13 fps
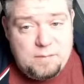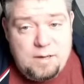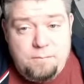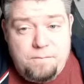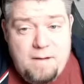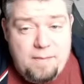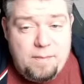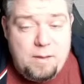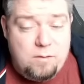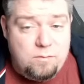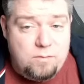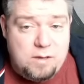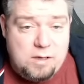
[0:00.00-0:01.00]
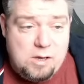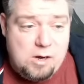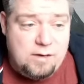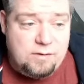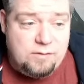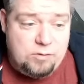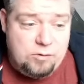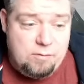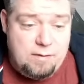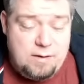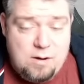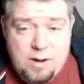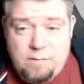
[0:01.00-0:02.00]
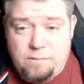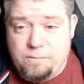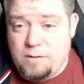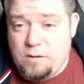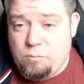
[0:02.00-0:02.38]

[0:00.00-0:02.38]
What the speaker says: In fact, the guys doing Ninth